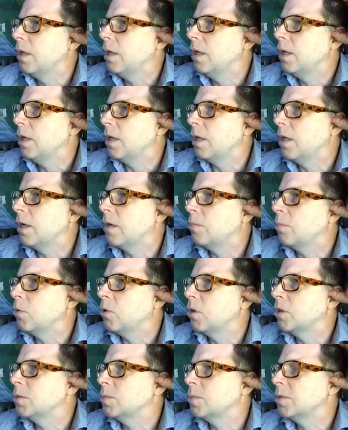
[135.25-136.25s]
and get a more
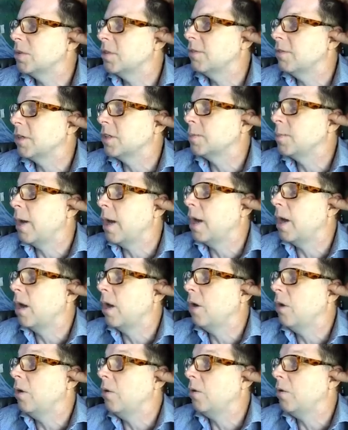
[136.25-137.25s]
specific spot.
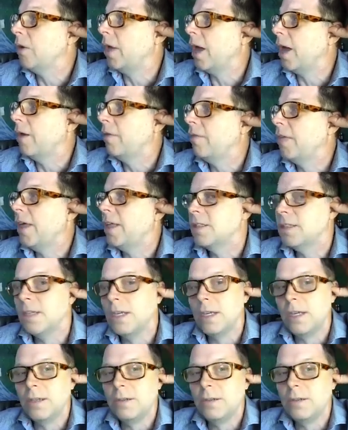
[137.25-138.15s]
Oh yeah, that's it.